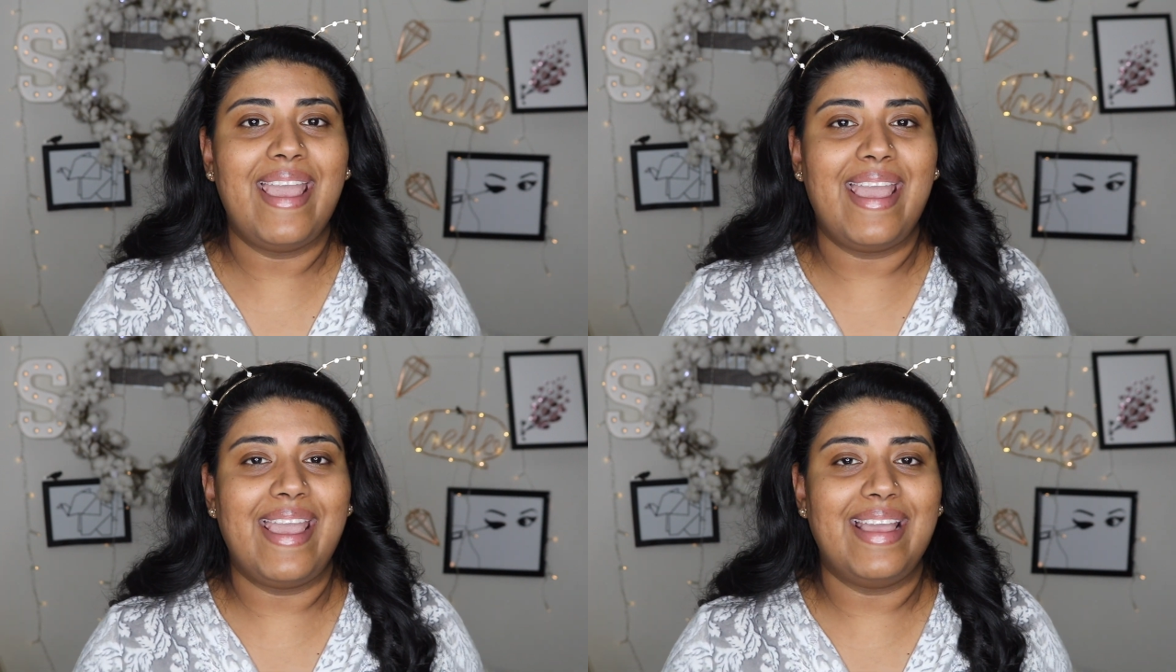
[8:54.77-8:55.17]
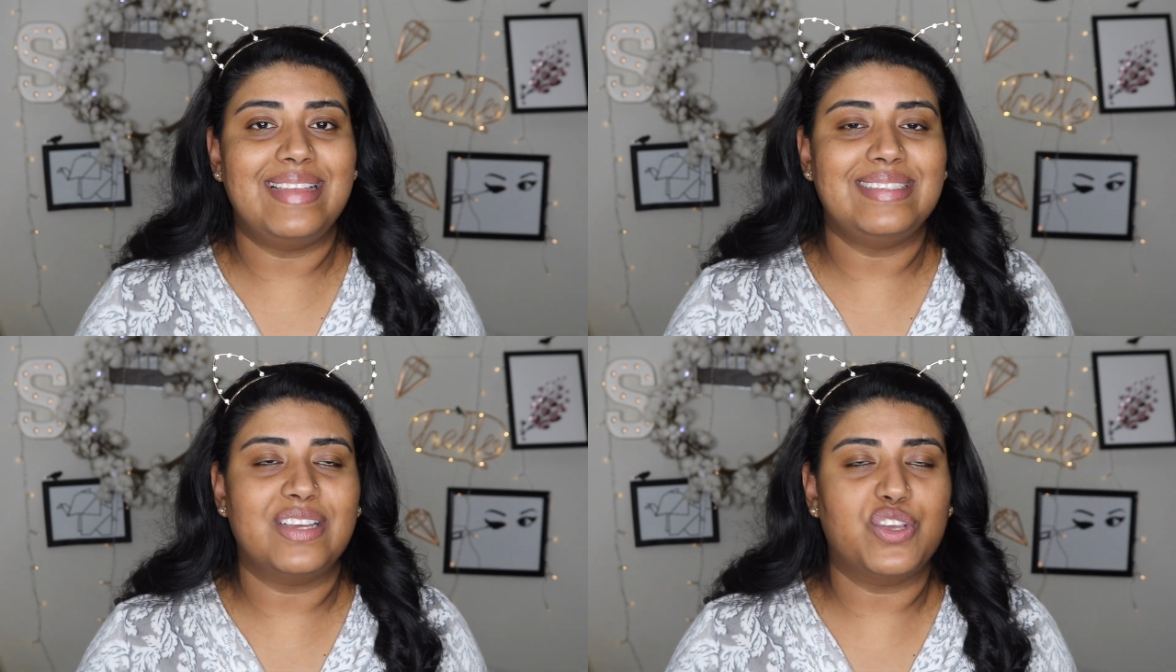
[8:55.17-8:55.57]

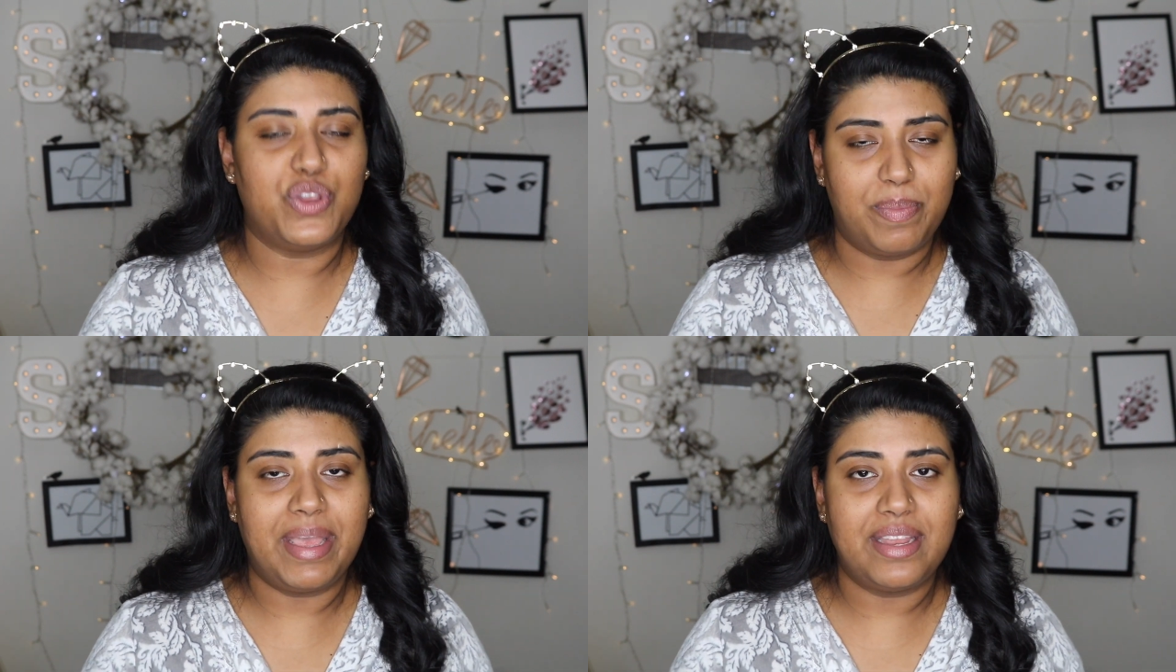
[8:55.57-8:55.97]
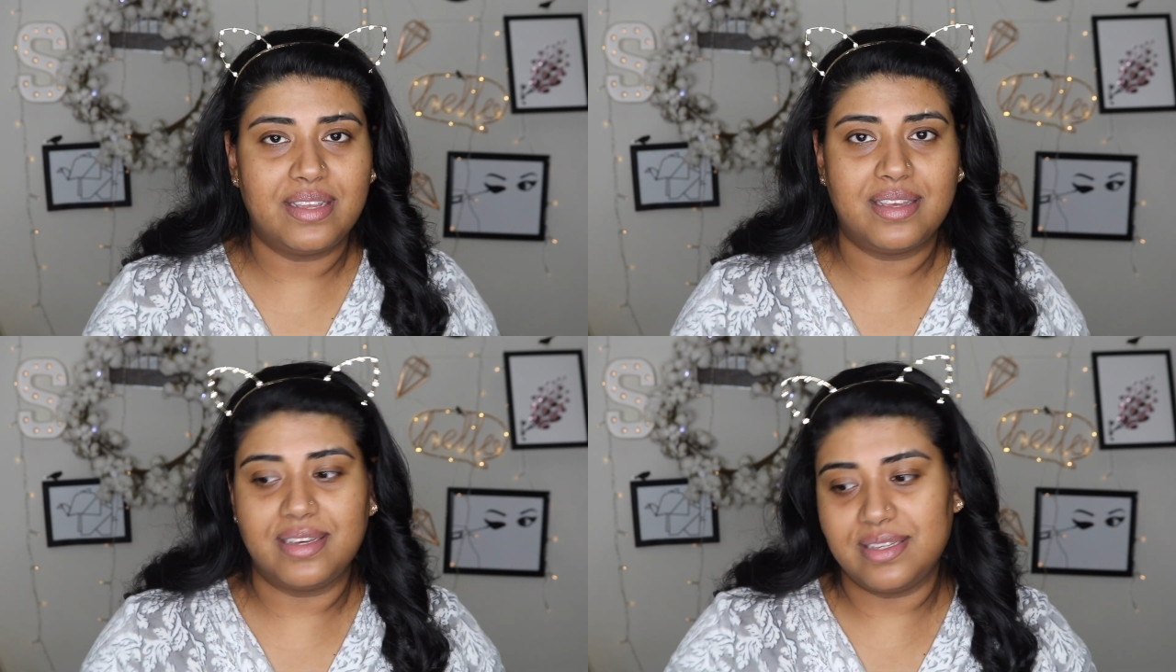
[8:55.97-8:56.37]
and go to bed
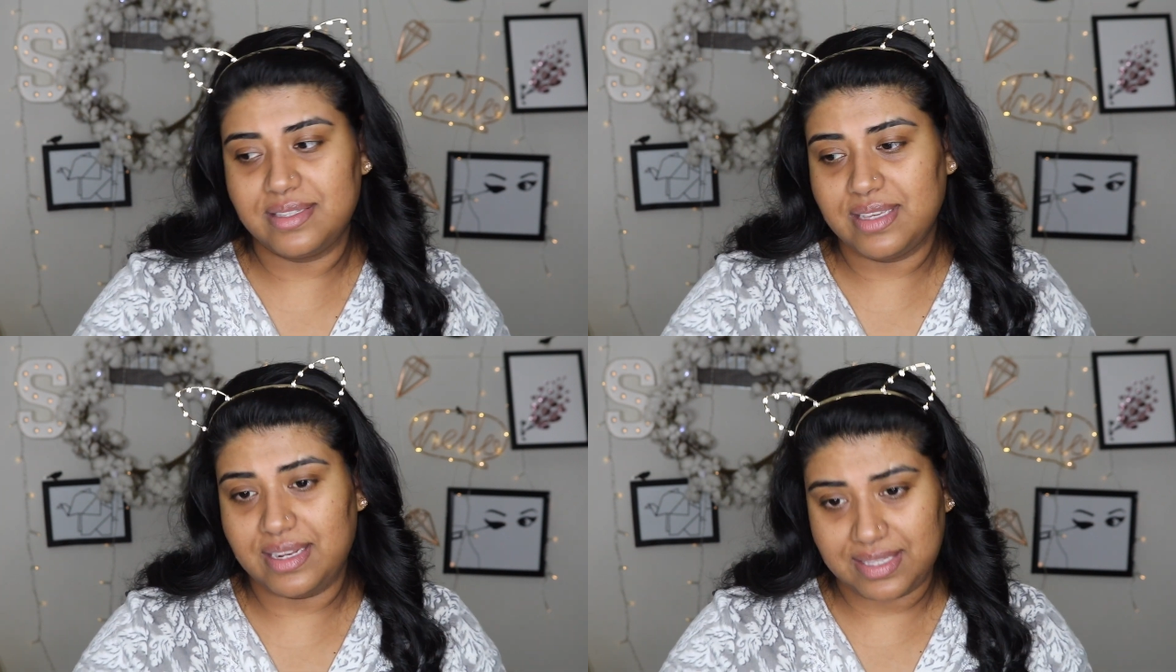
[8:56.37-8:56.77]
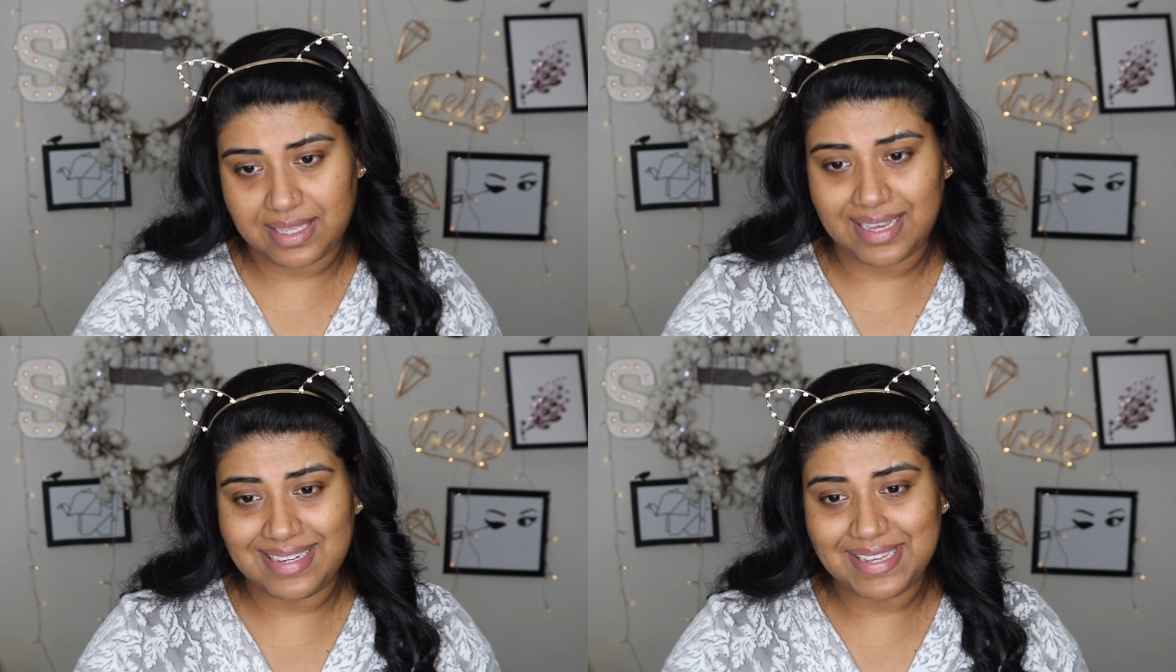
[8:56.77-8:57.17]
because it is
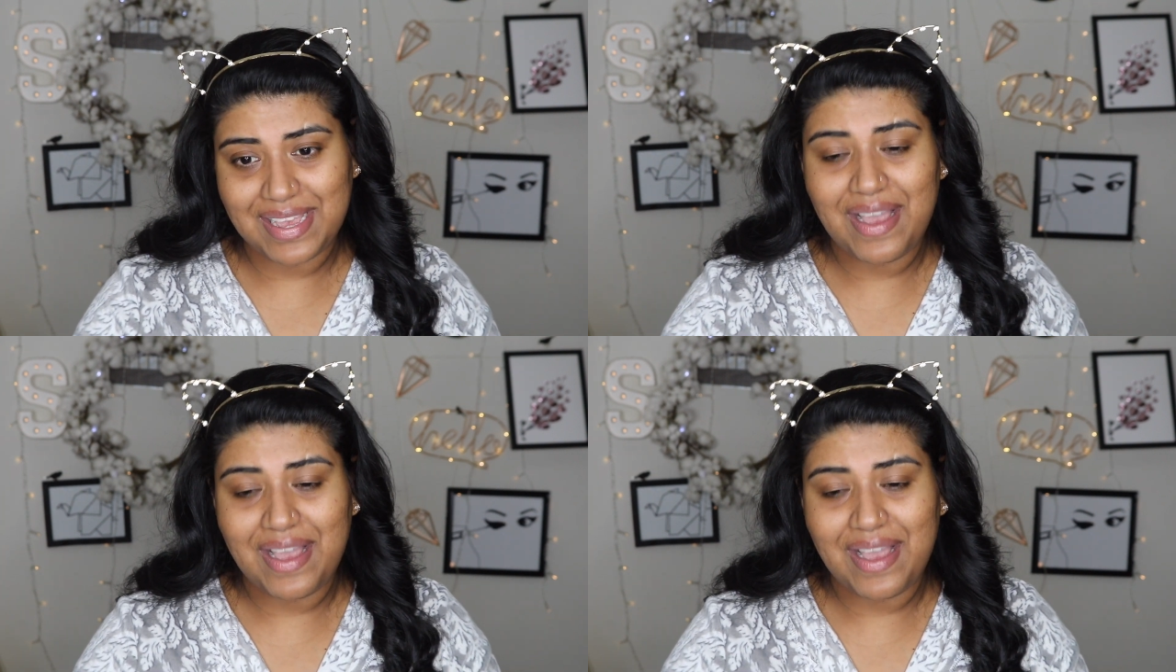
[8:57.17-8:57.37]
late.